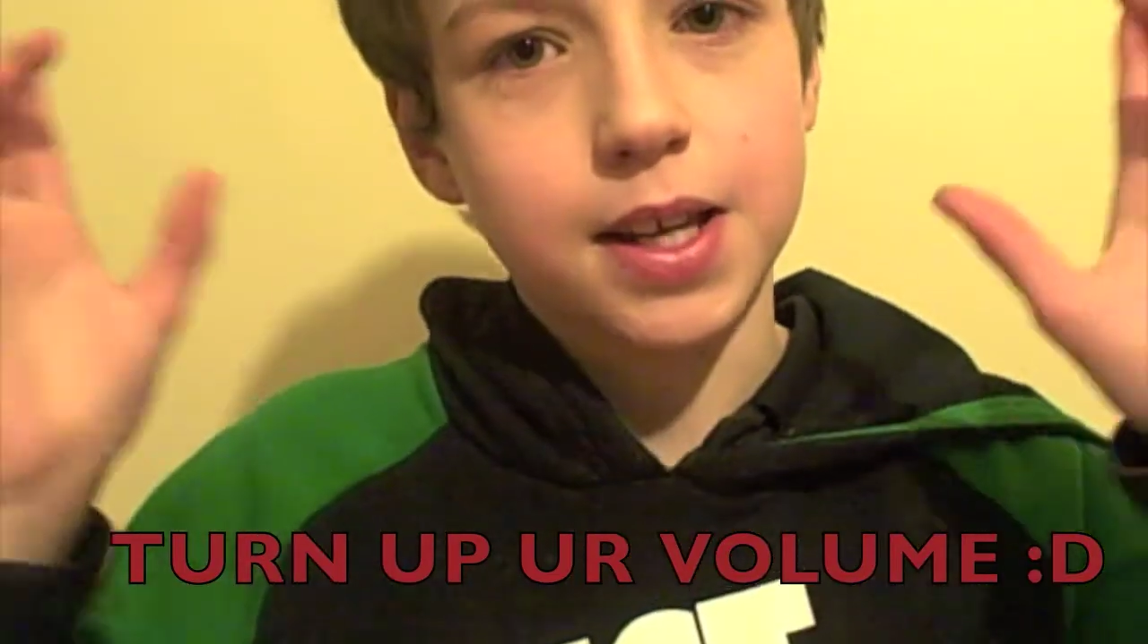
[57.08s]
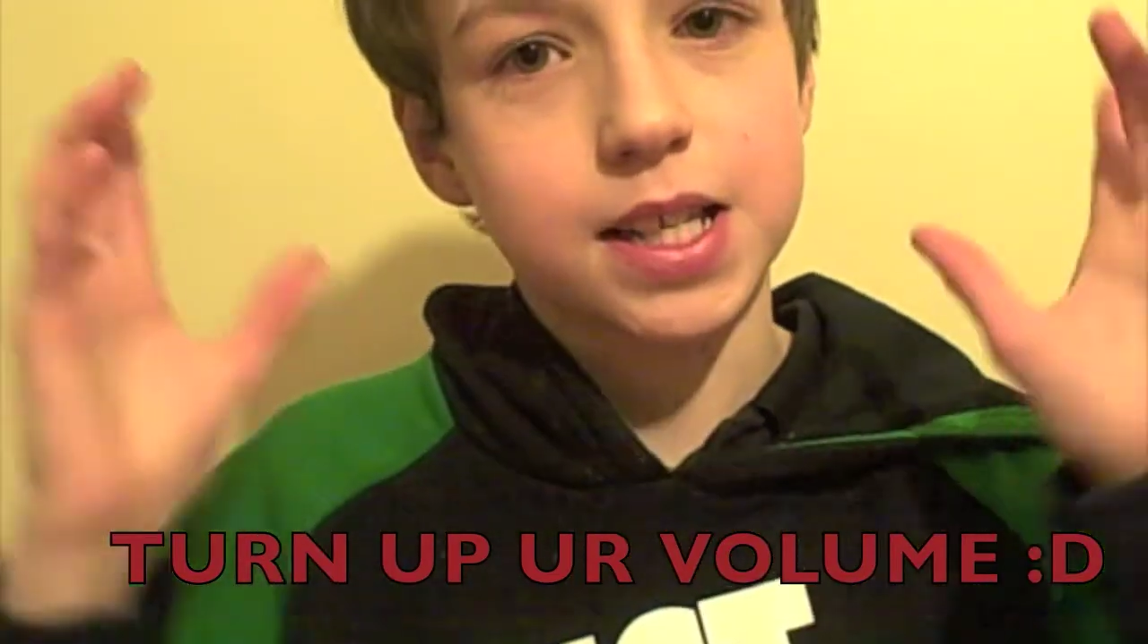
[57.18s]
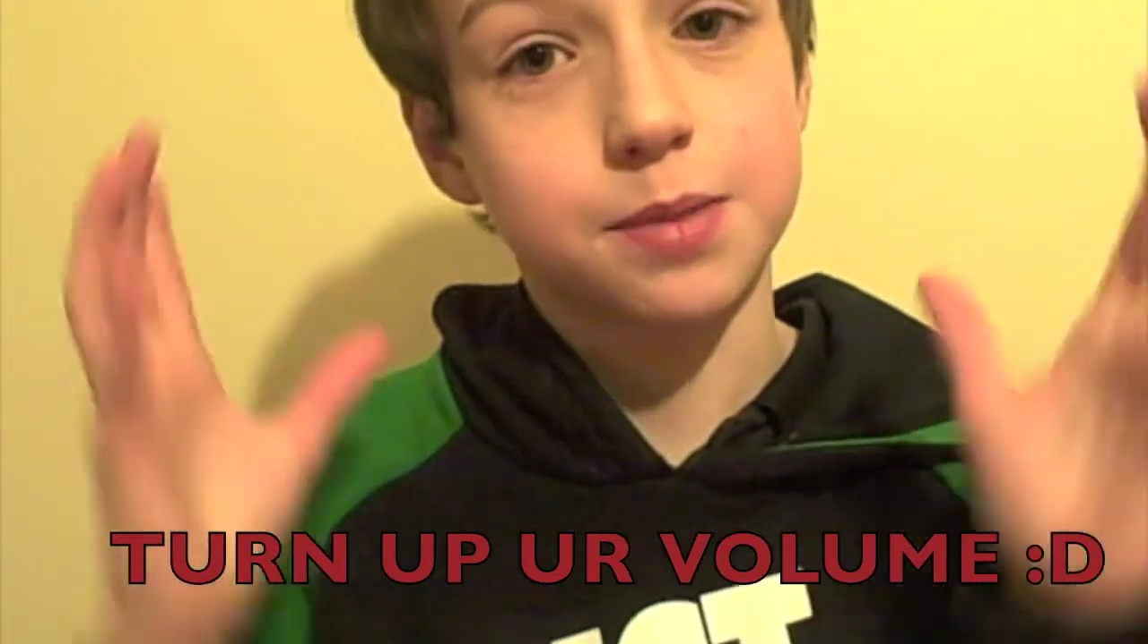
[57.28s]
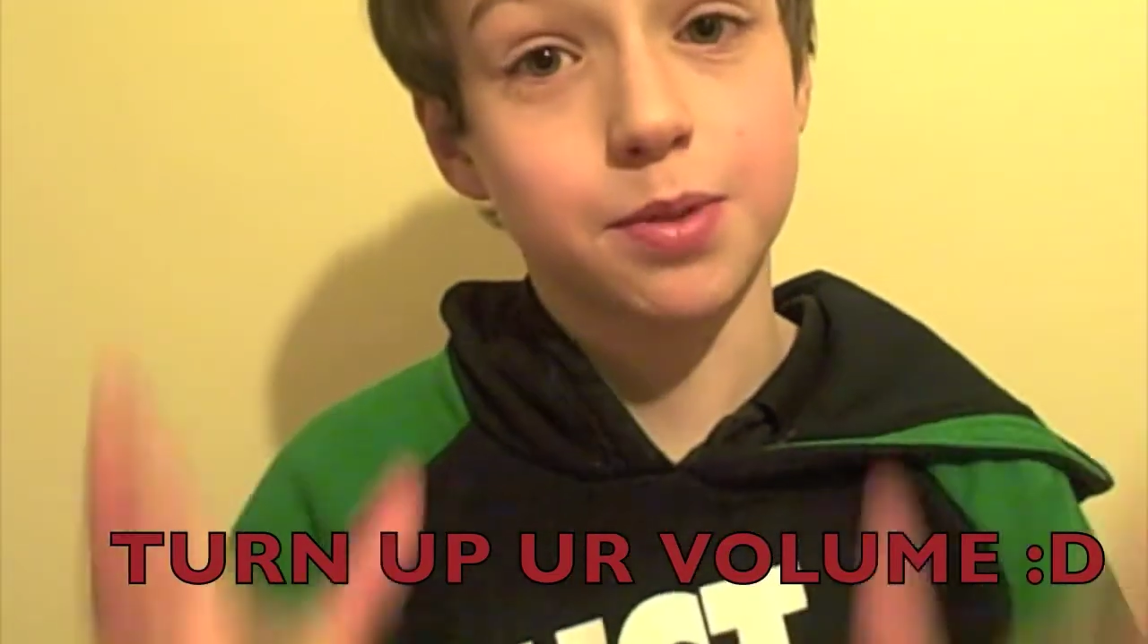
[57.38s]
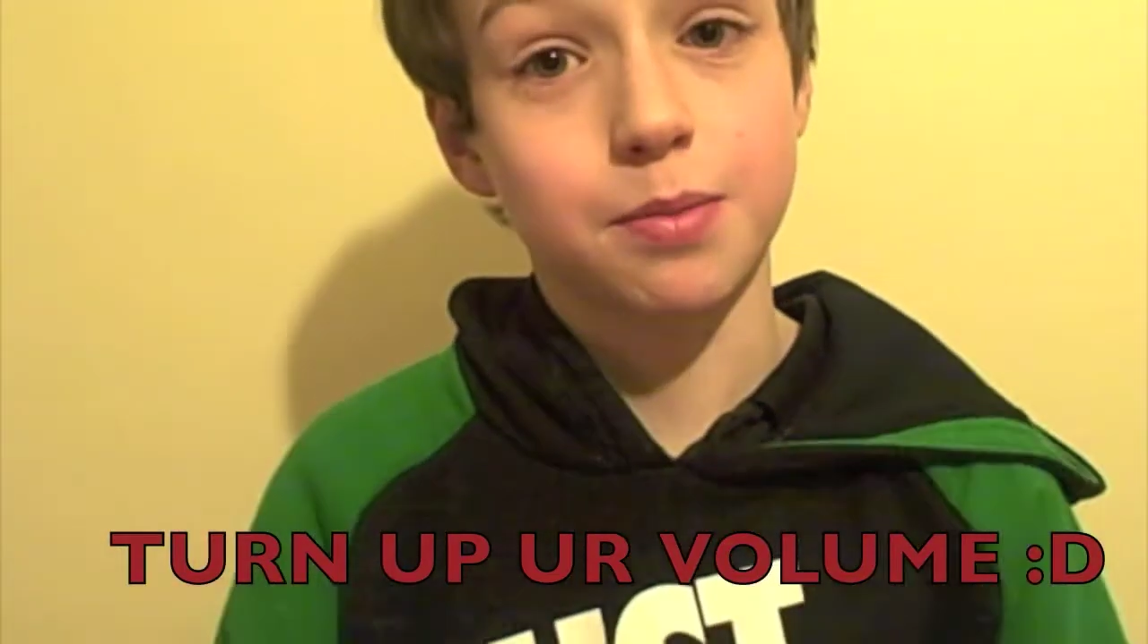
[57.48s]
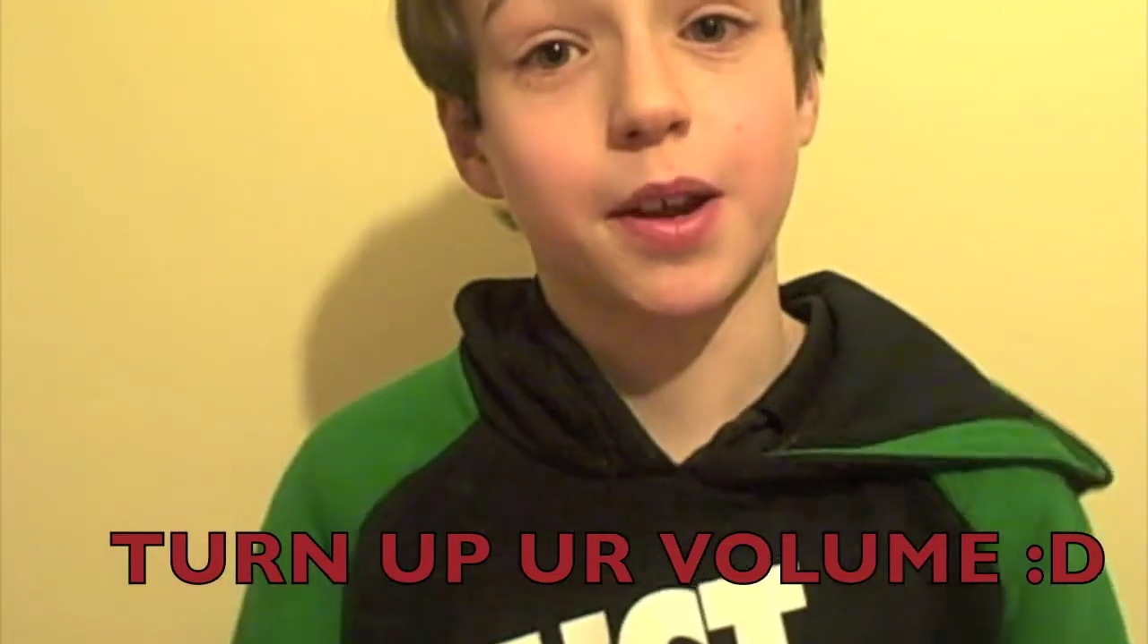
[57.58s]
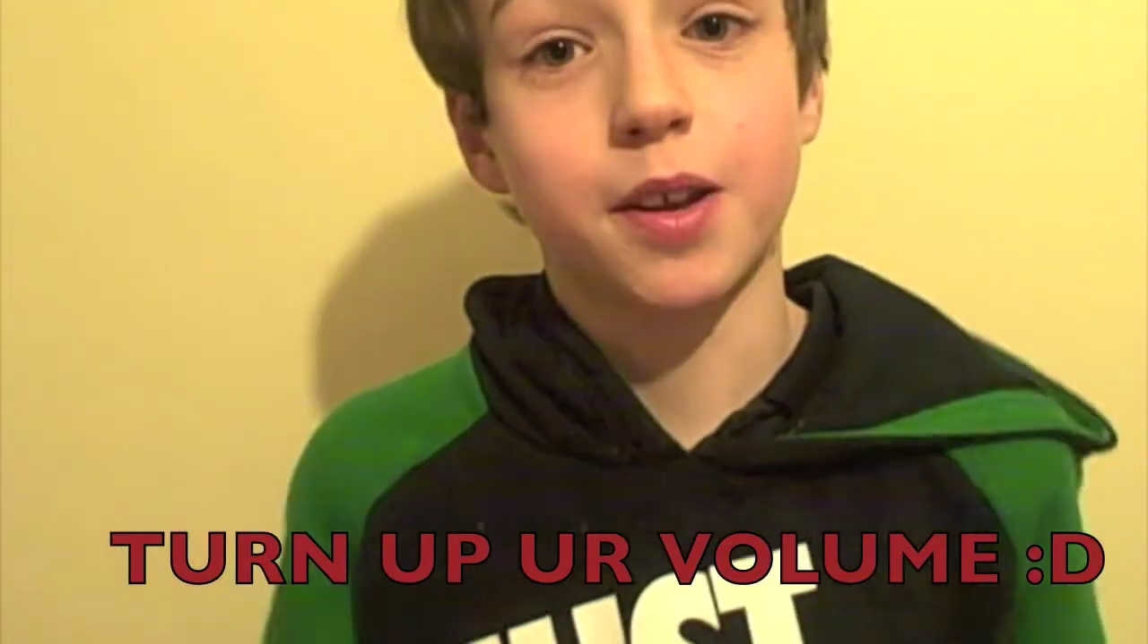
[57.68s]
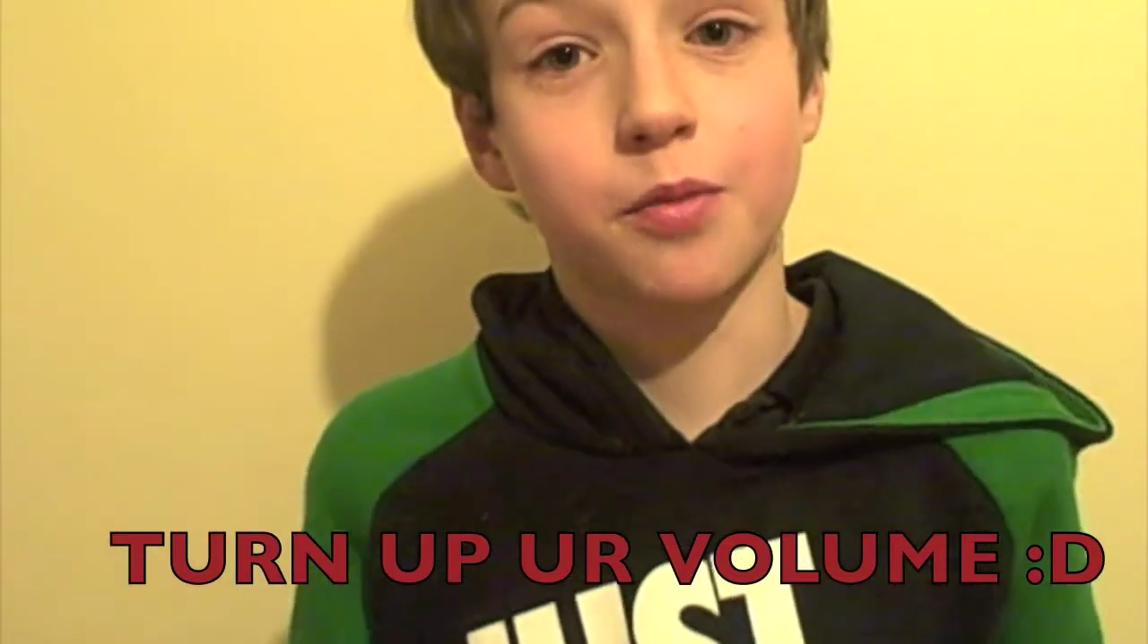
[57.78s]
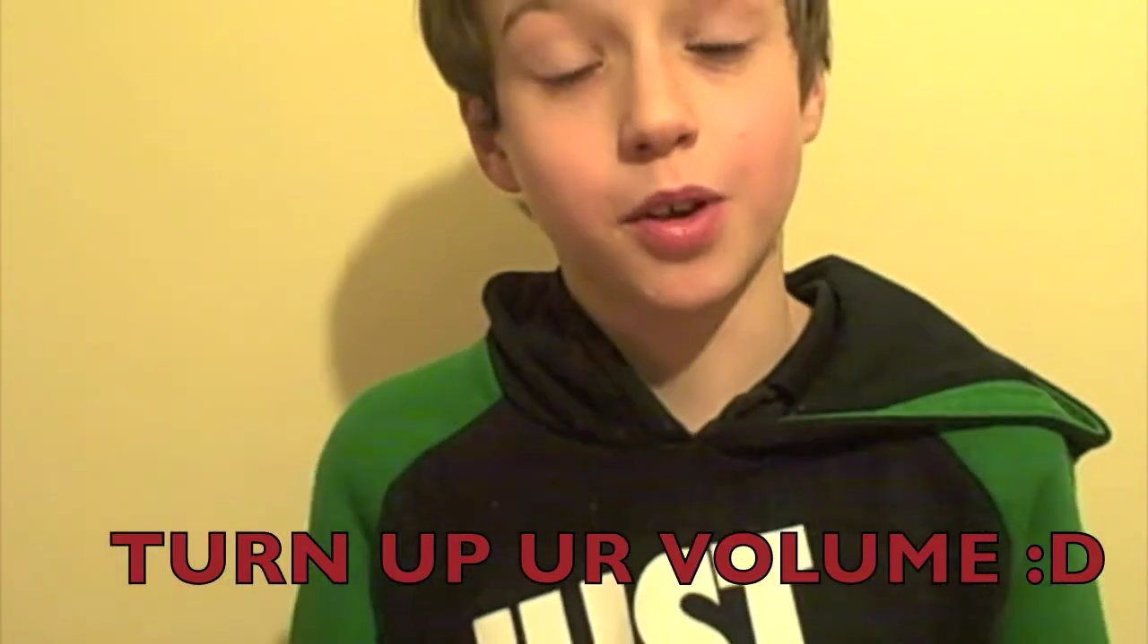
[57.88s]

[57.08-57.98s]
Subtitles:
it's be my